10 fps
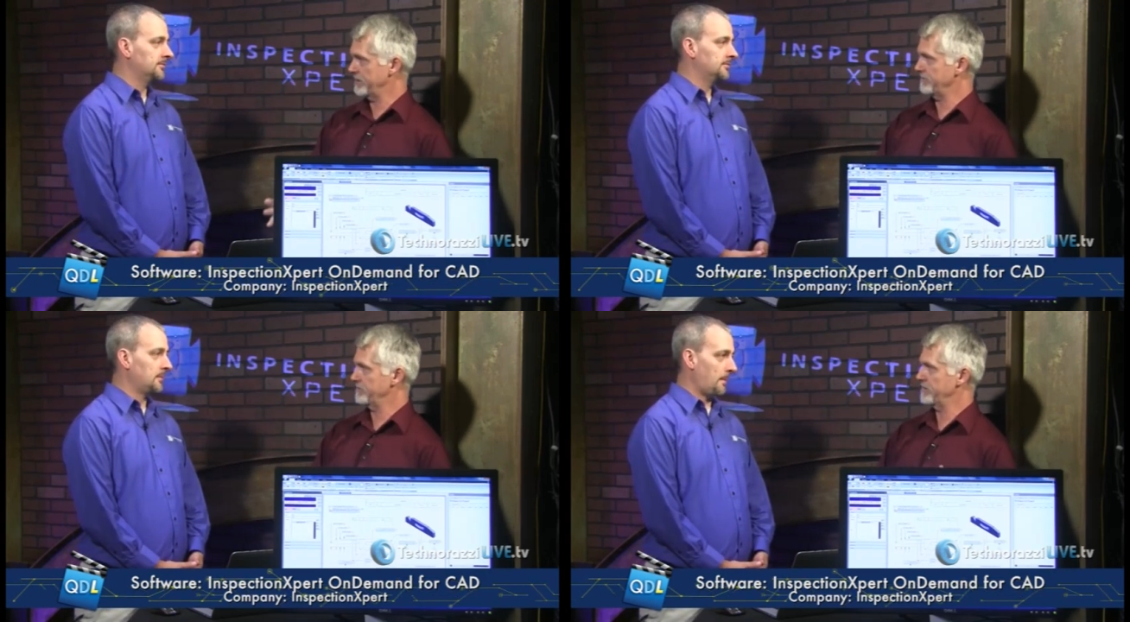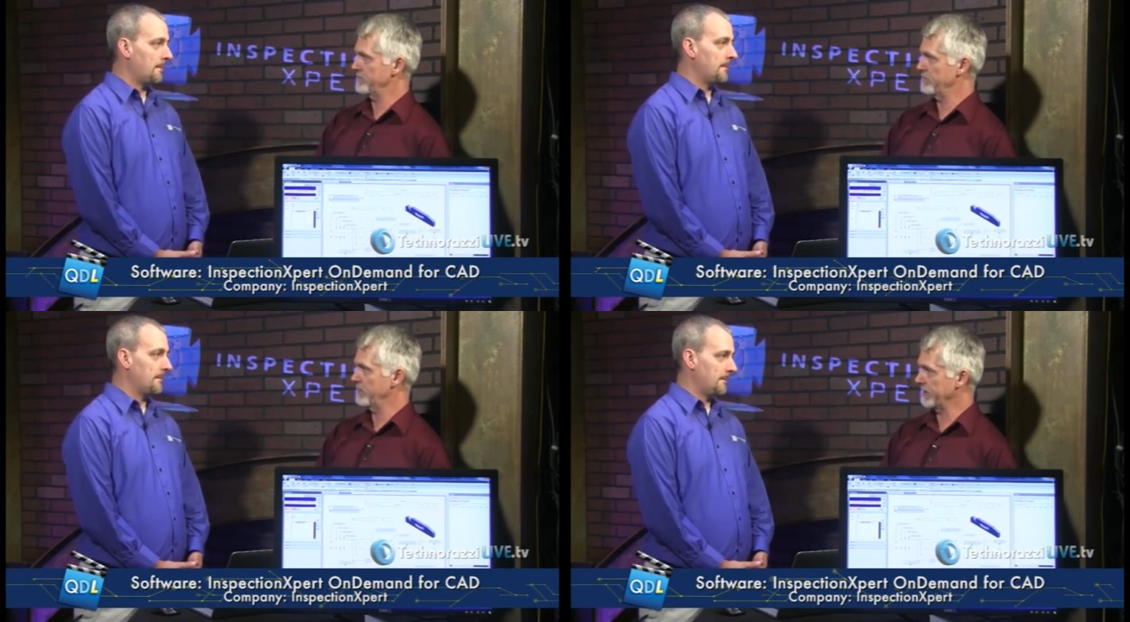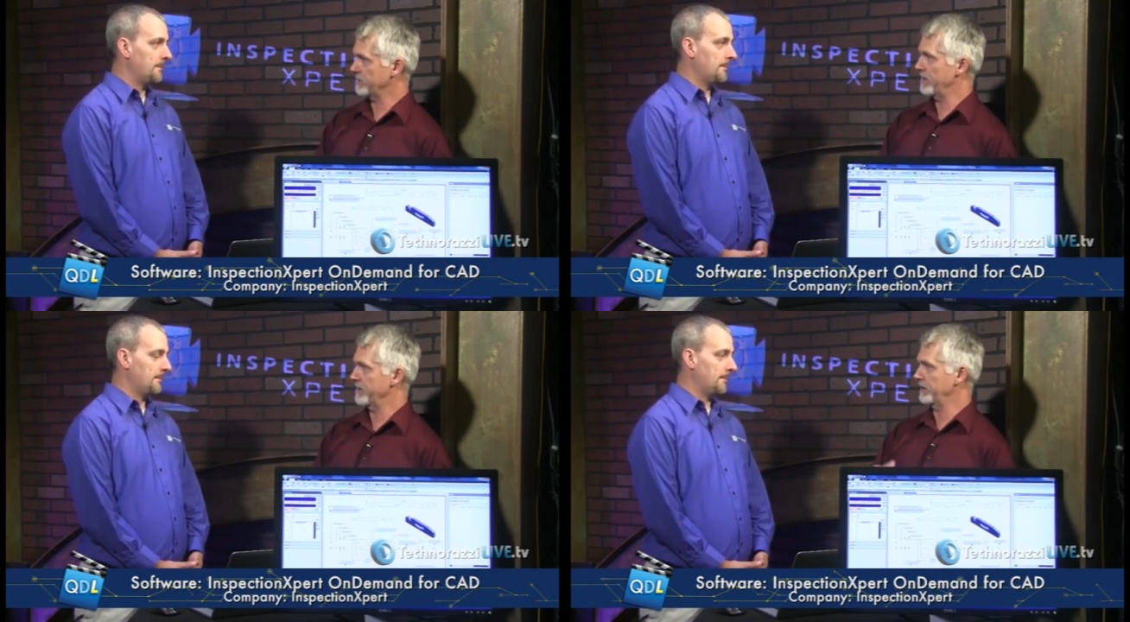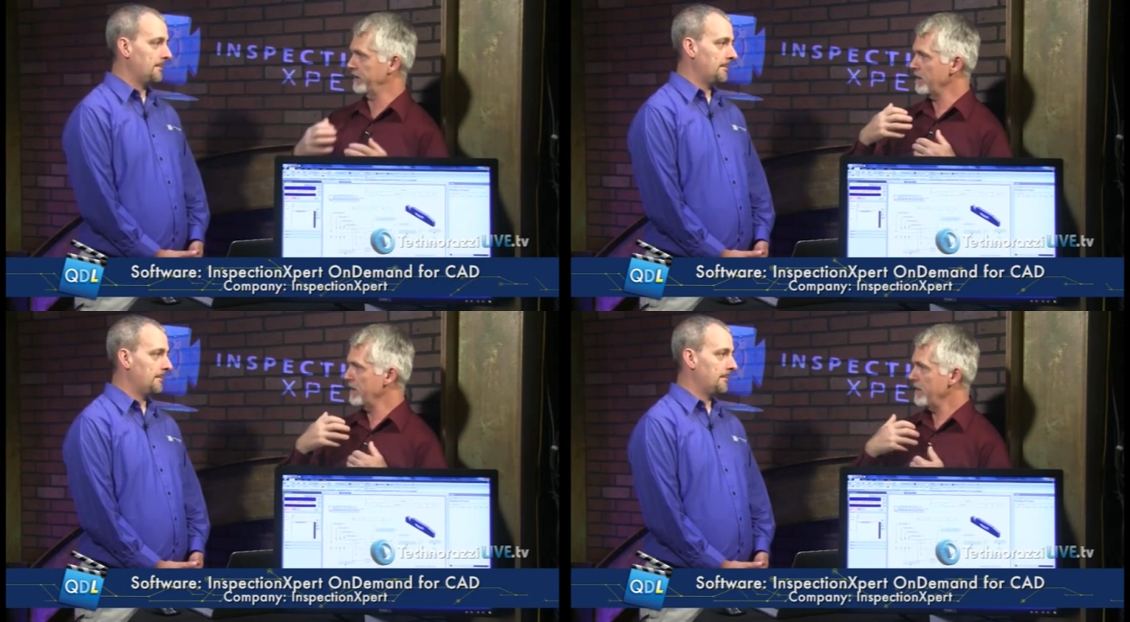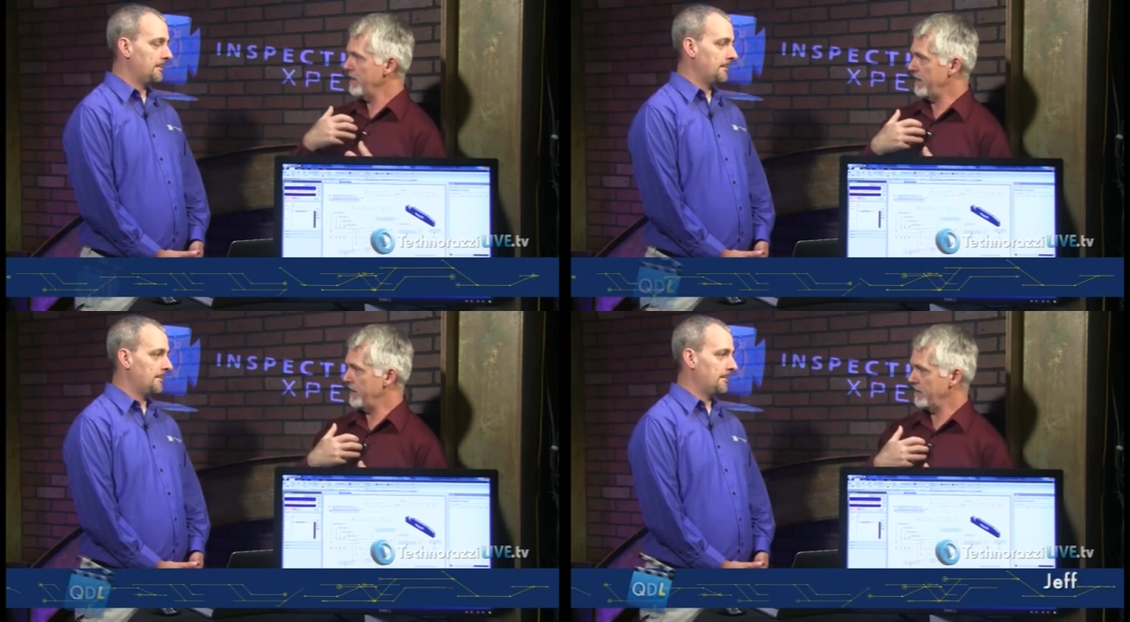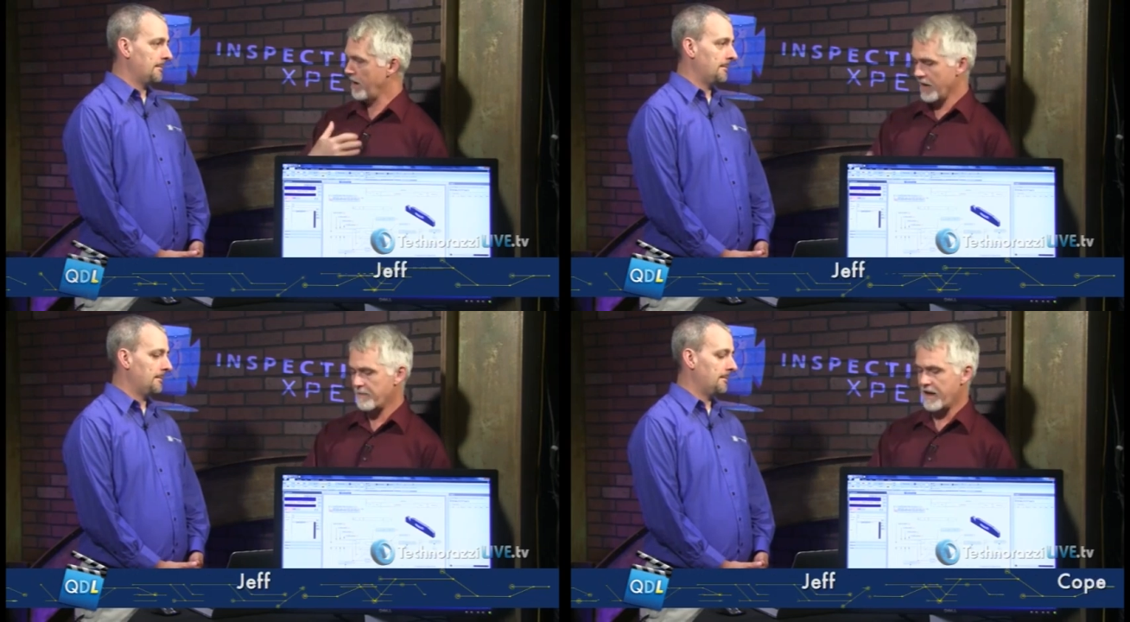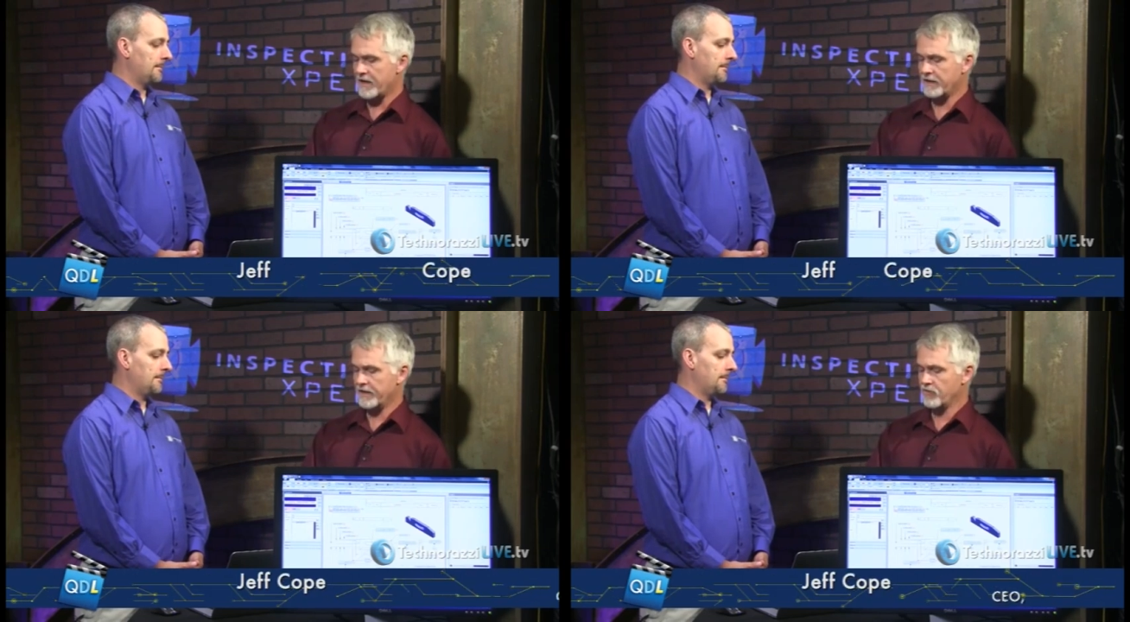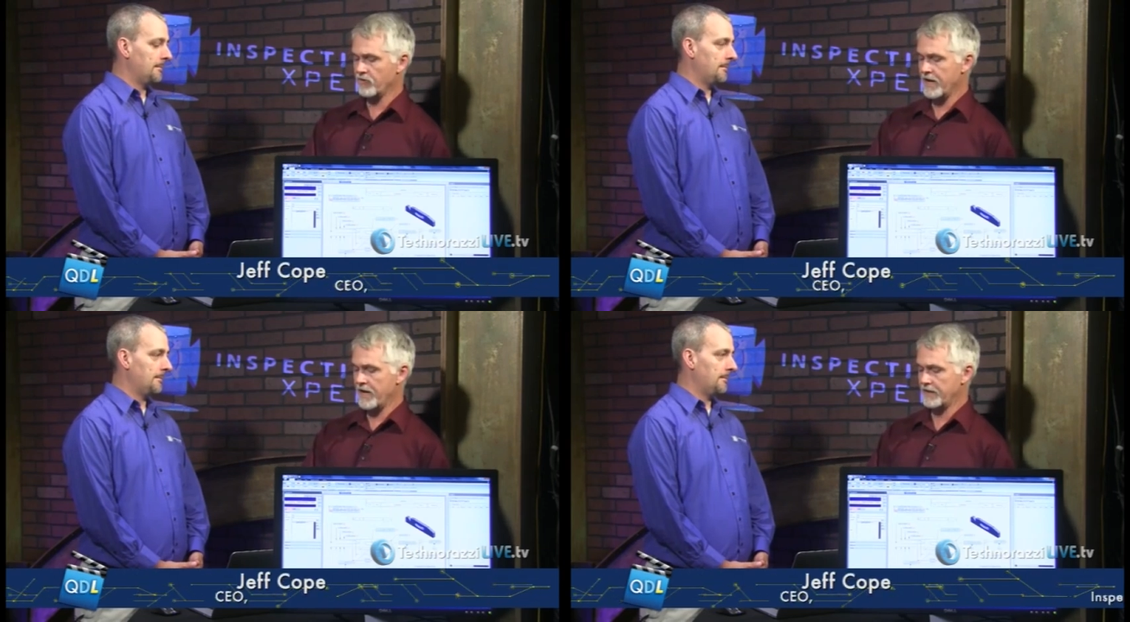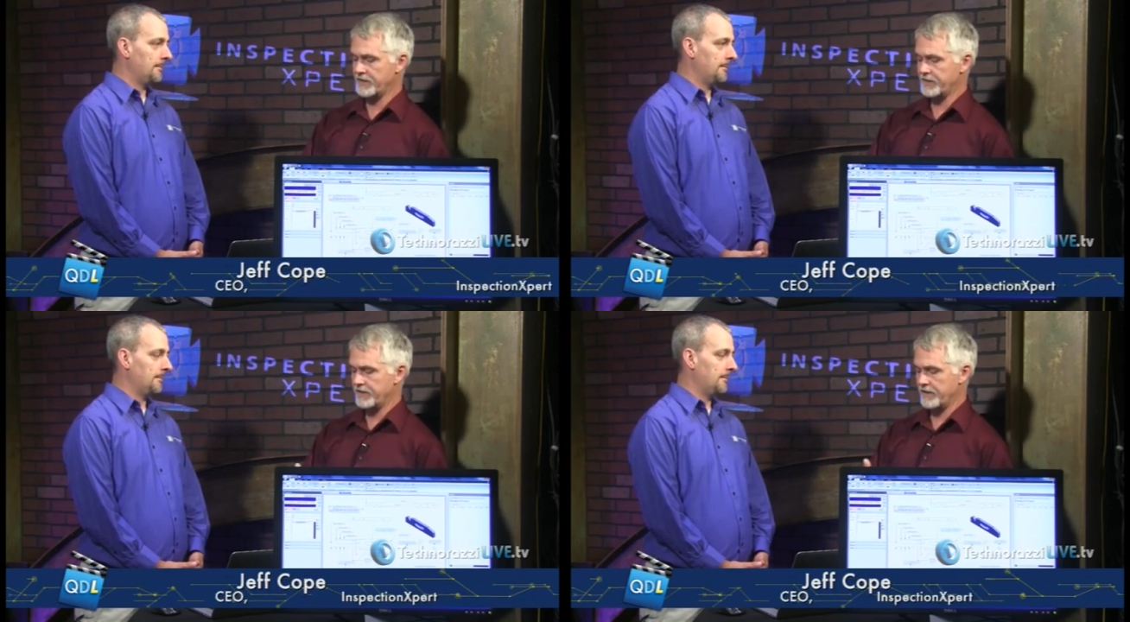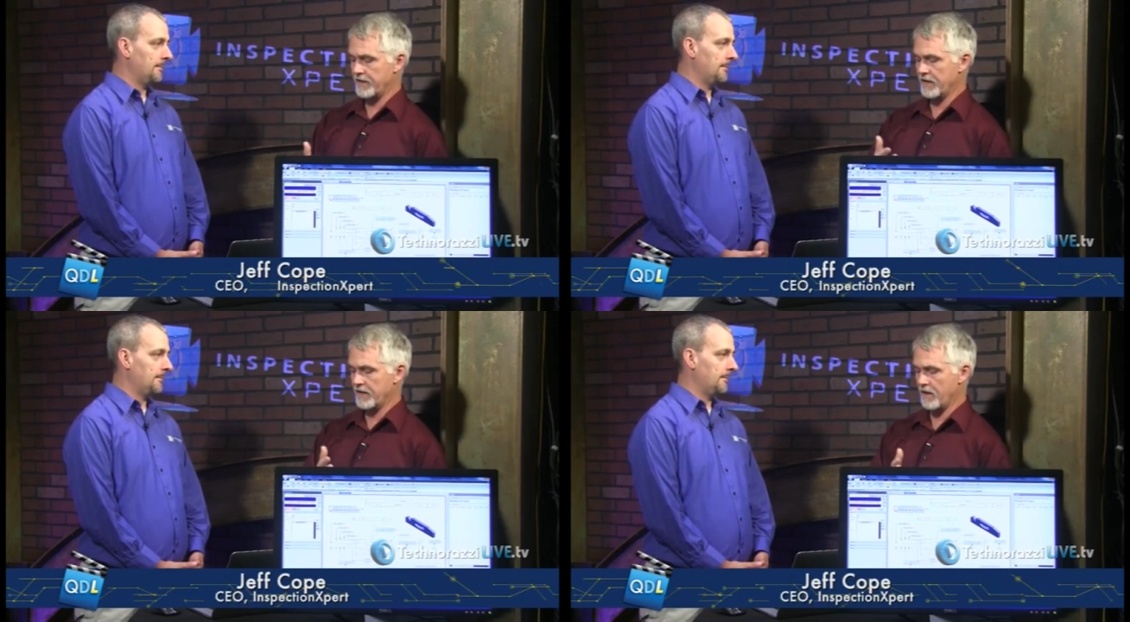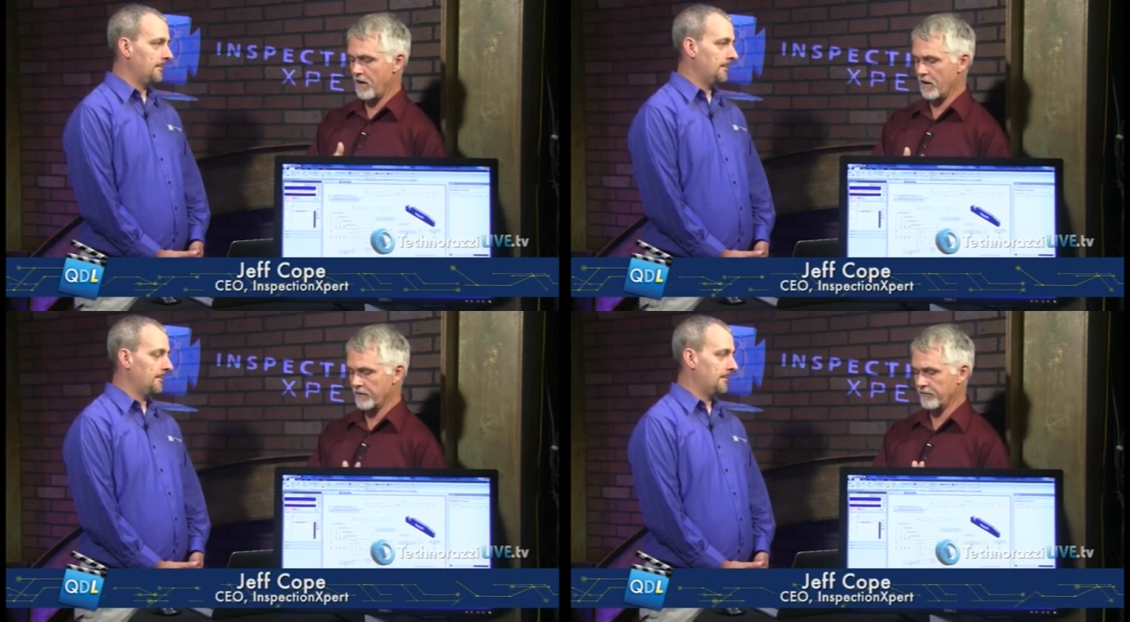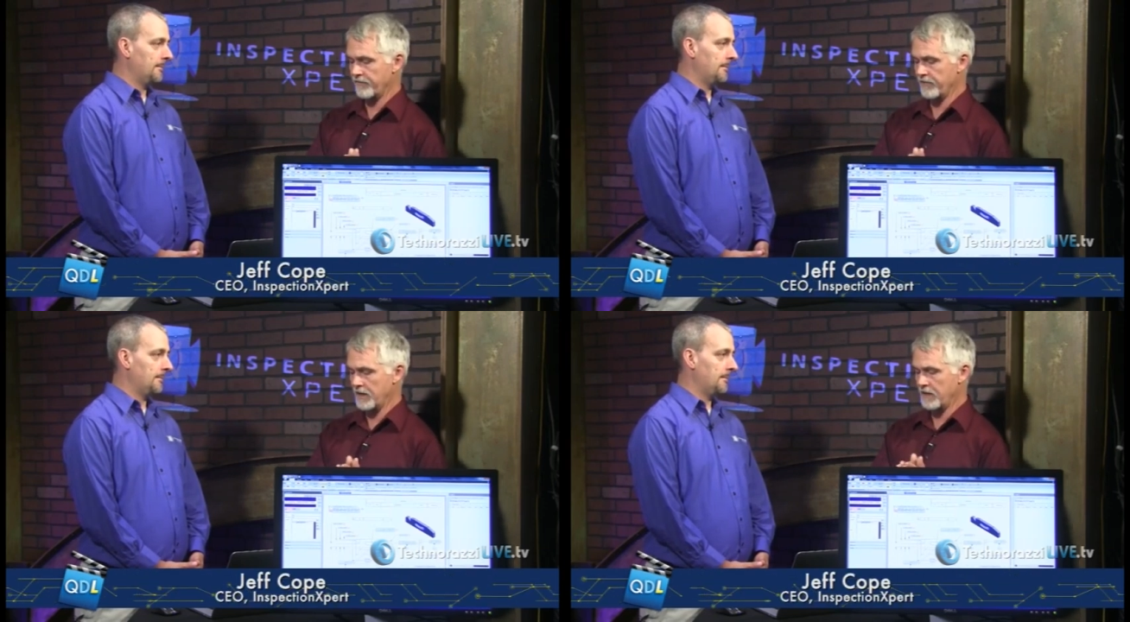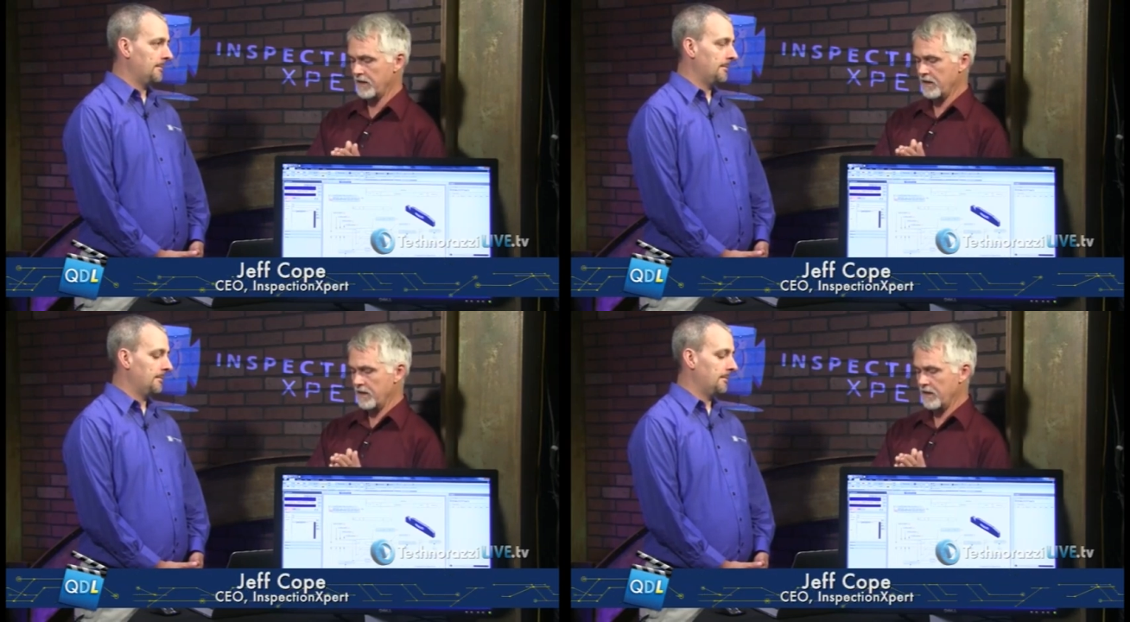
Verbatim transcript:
Speaker 1: some electronically. It automatically creates all of the